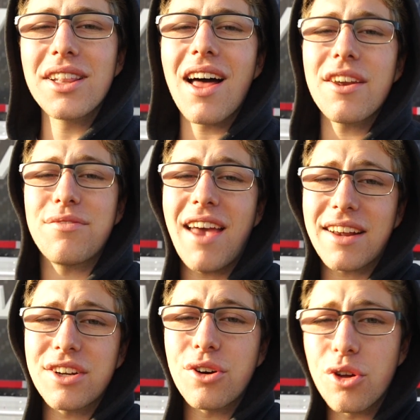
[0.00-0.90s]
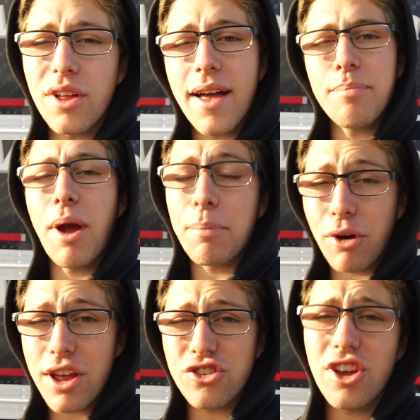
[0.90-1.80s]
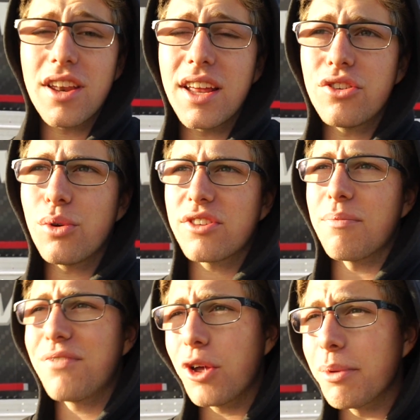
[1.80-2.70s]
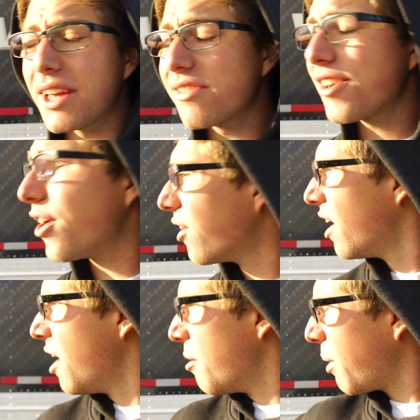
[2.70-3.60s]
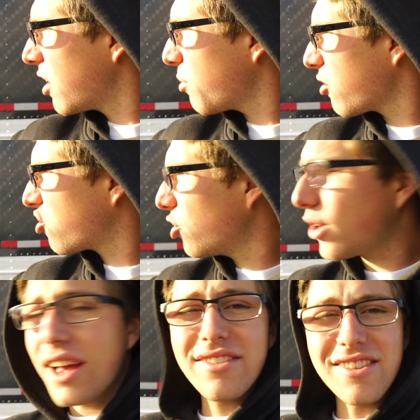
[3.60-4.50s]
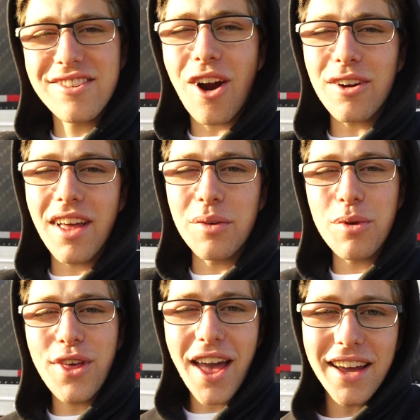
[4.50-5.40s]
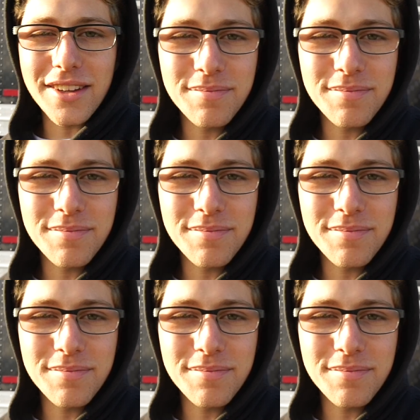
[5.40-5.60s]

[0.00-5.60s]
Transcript: a lot of technical preparation and doing some filming, so might as well show you guys the start line with the egg.